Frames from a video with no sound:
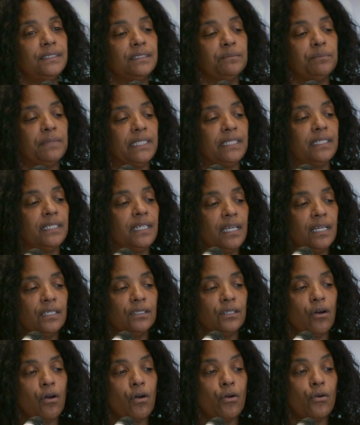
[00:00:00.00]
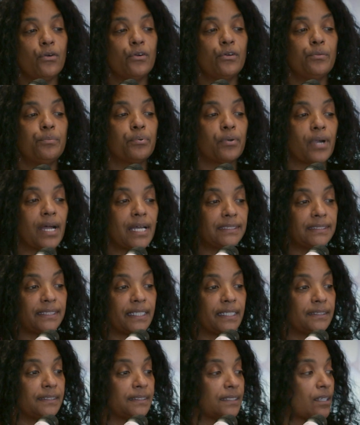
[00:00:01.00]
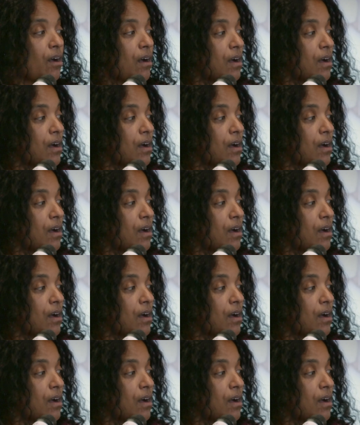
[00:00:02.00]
to me the whole process,